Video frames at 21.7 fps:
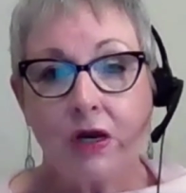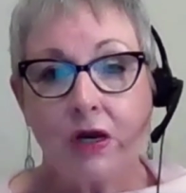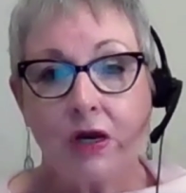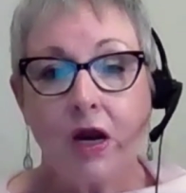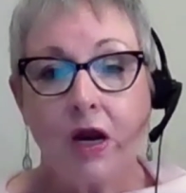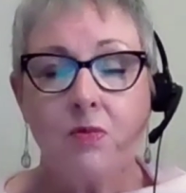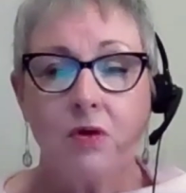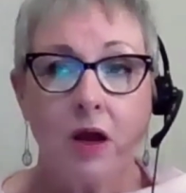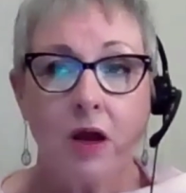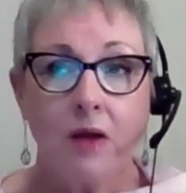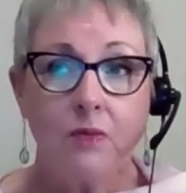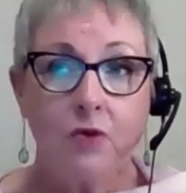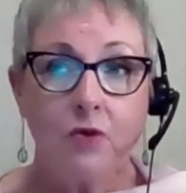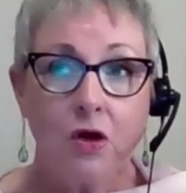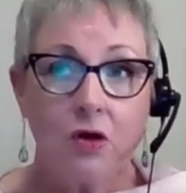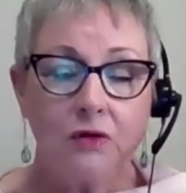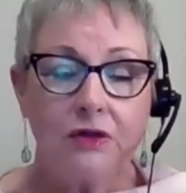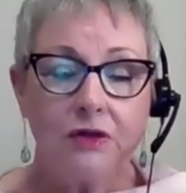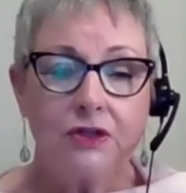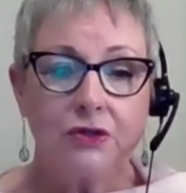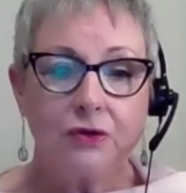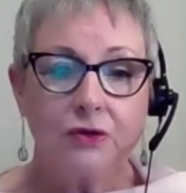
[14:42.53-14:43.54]
And I'm not
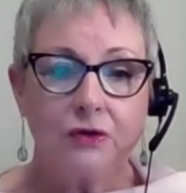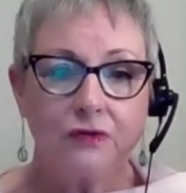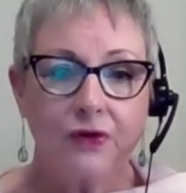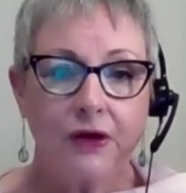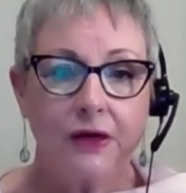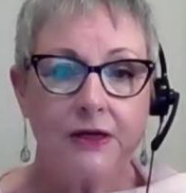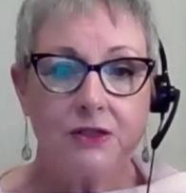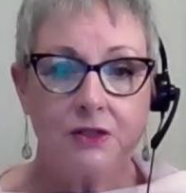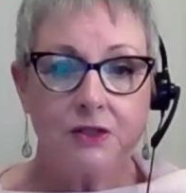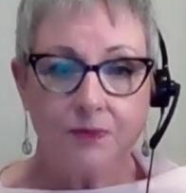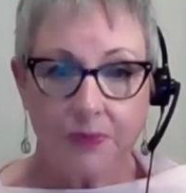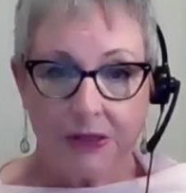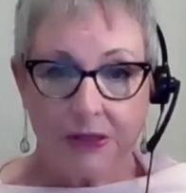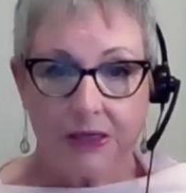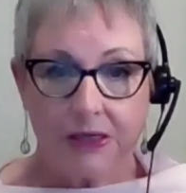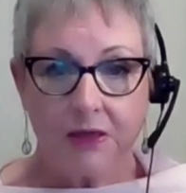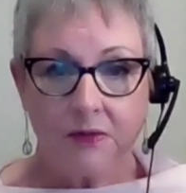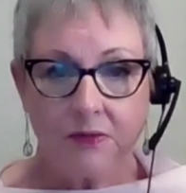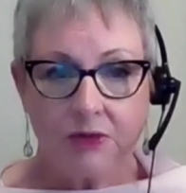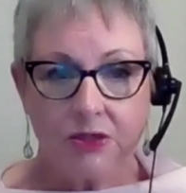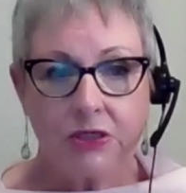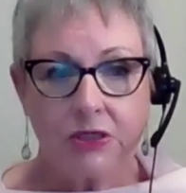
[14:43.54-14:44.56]
only certified to be
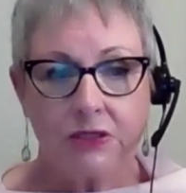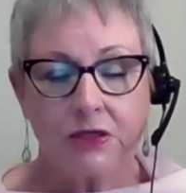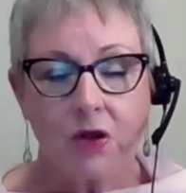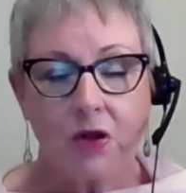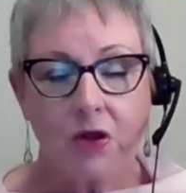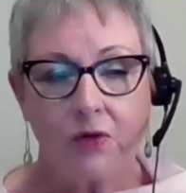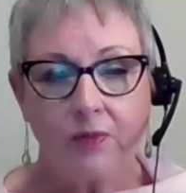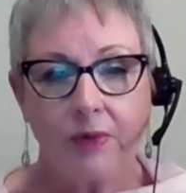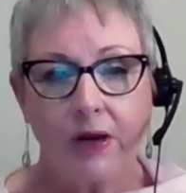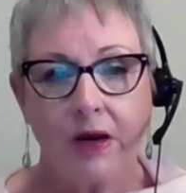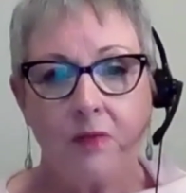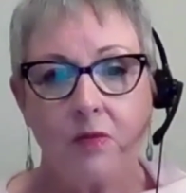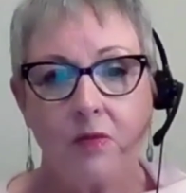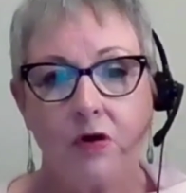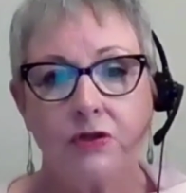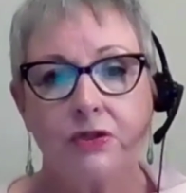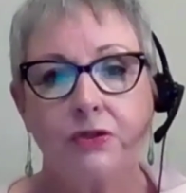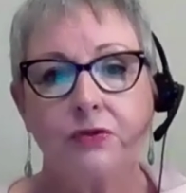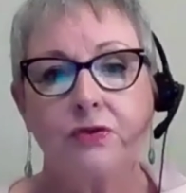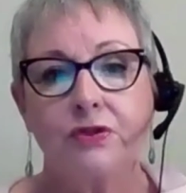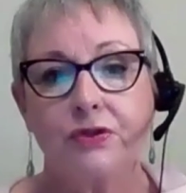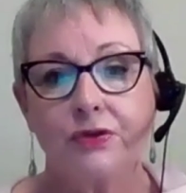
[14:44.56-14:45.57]
an image consultant, but I'm
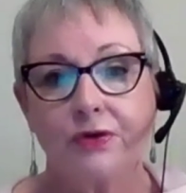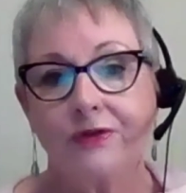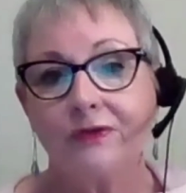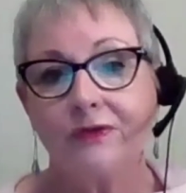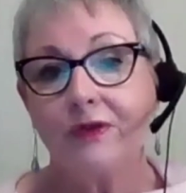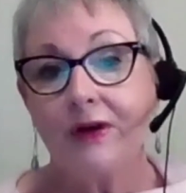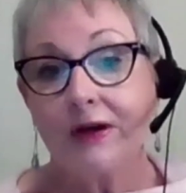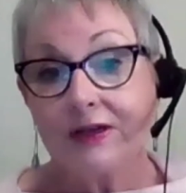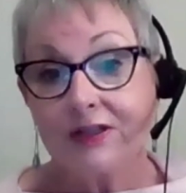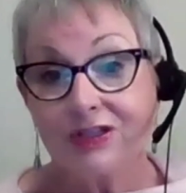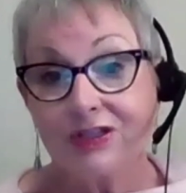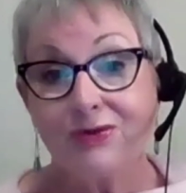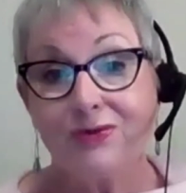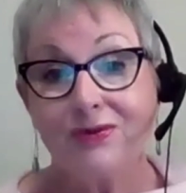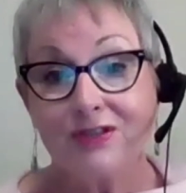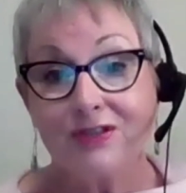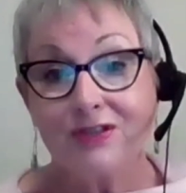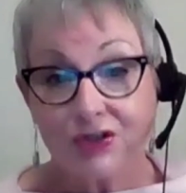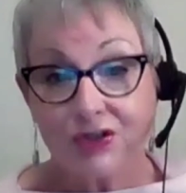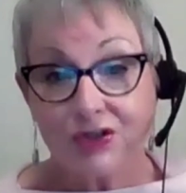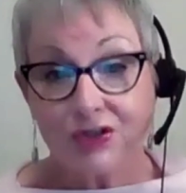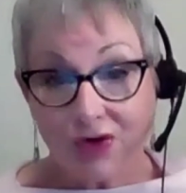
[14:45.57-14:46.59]
also certified to
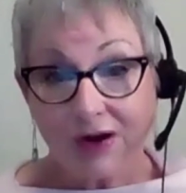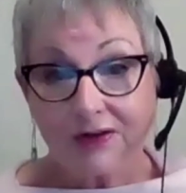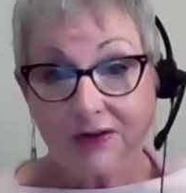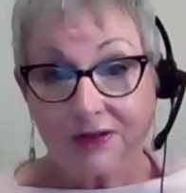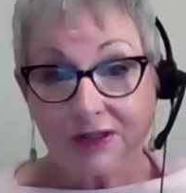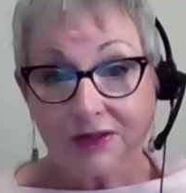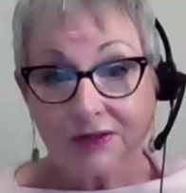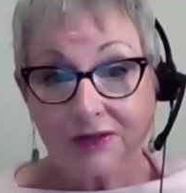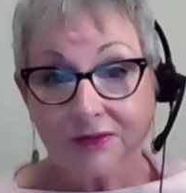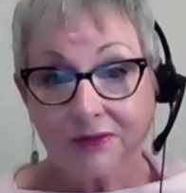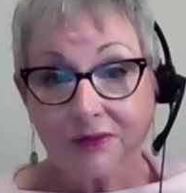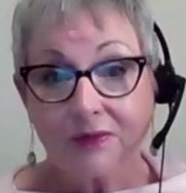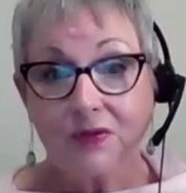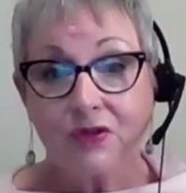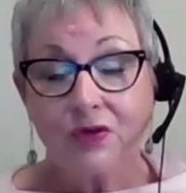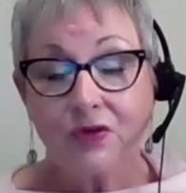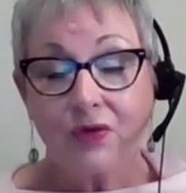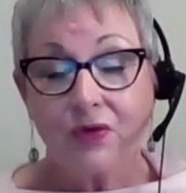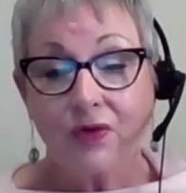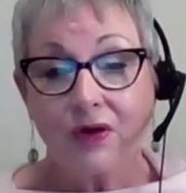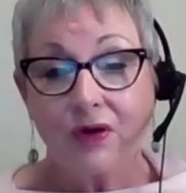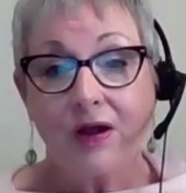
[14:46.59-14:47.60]
instruct
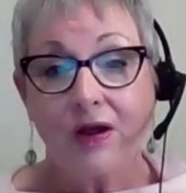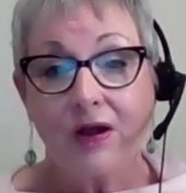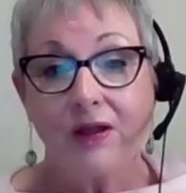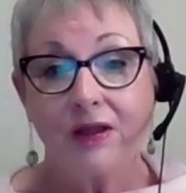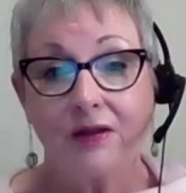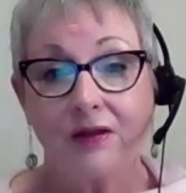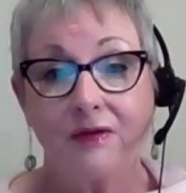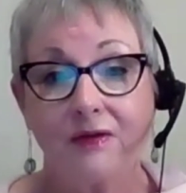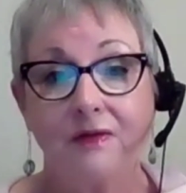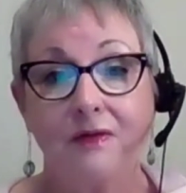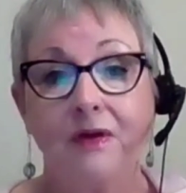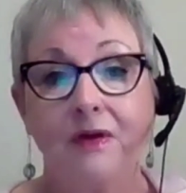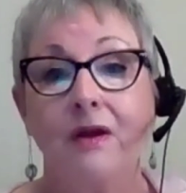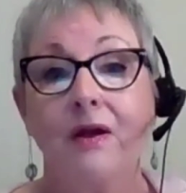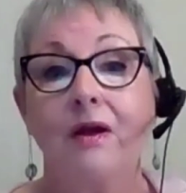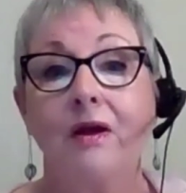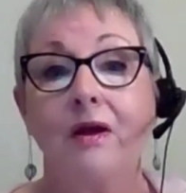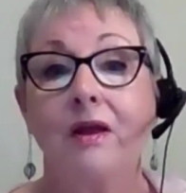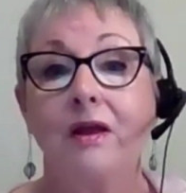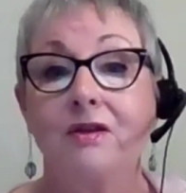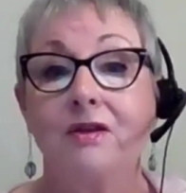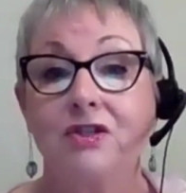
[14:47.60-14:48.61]
so that I can
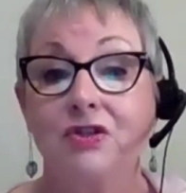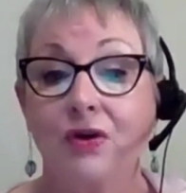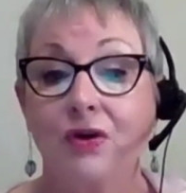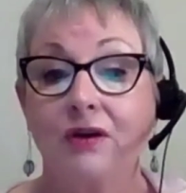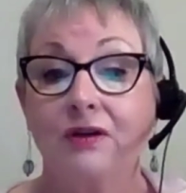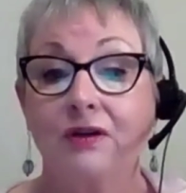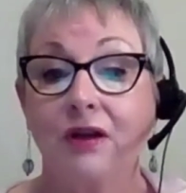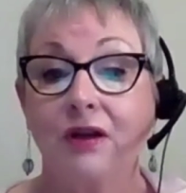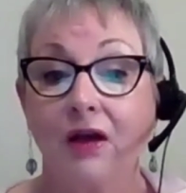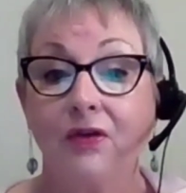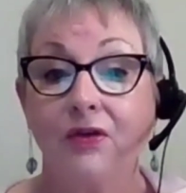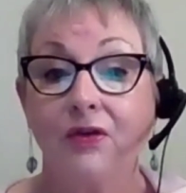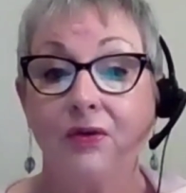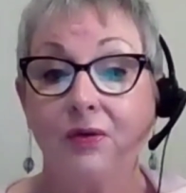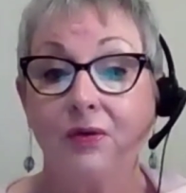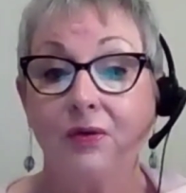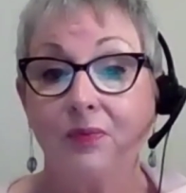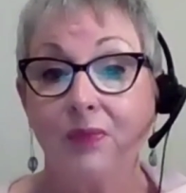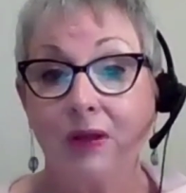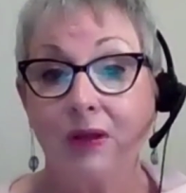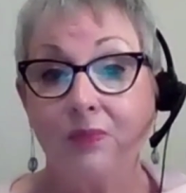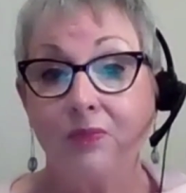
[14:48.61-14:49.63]
instruct
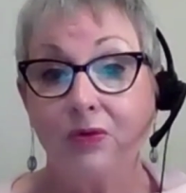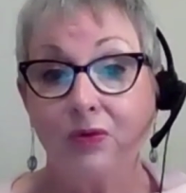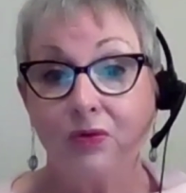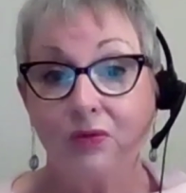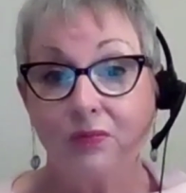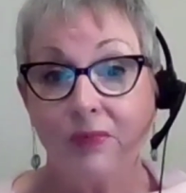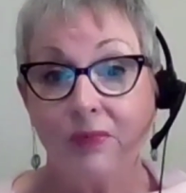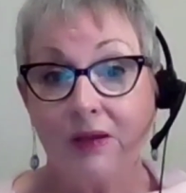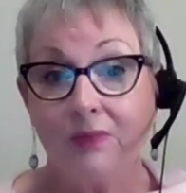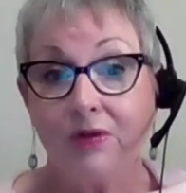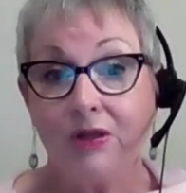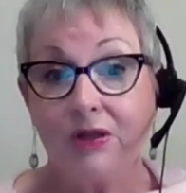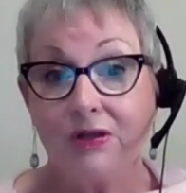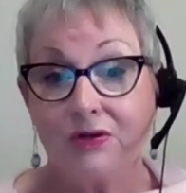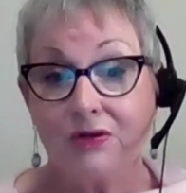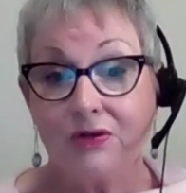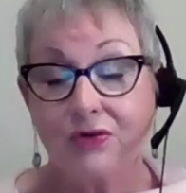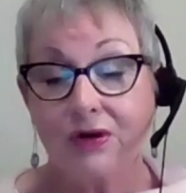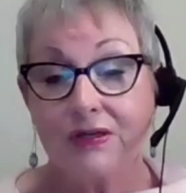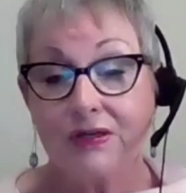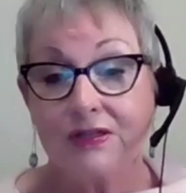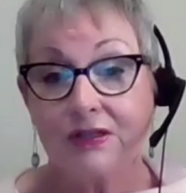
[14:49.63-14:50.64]
other people who may be
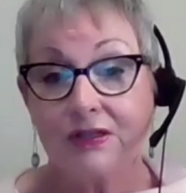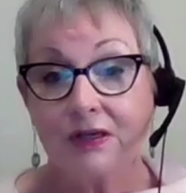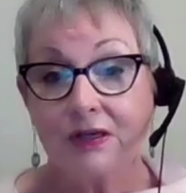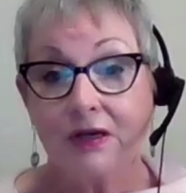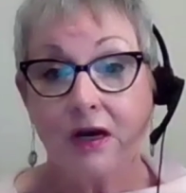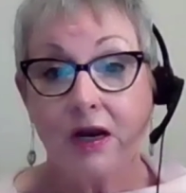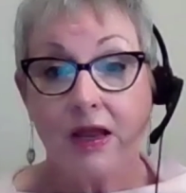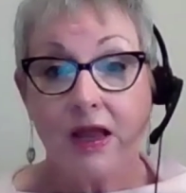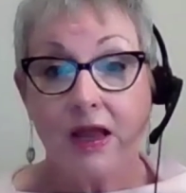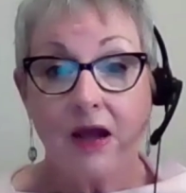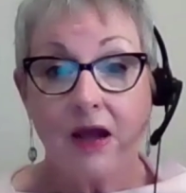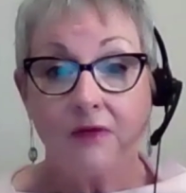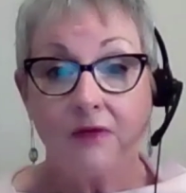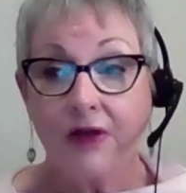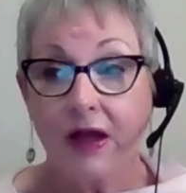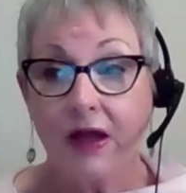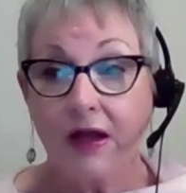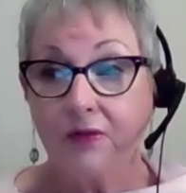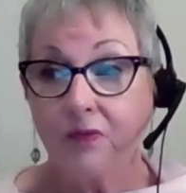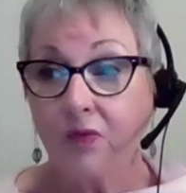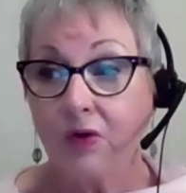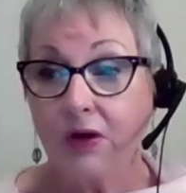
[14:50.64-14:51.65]
interested. And I have
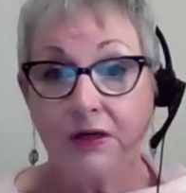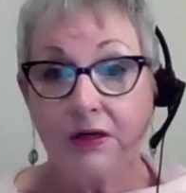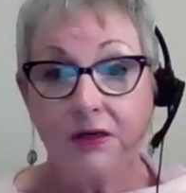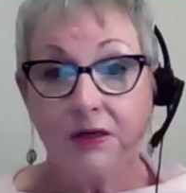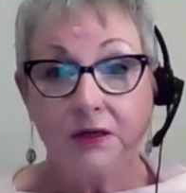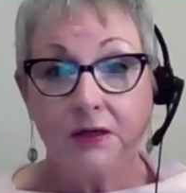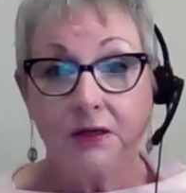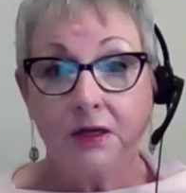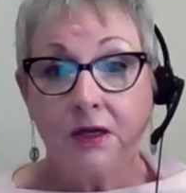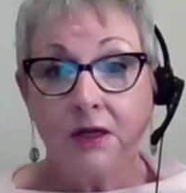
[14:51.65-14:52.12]
had one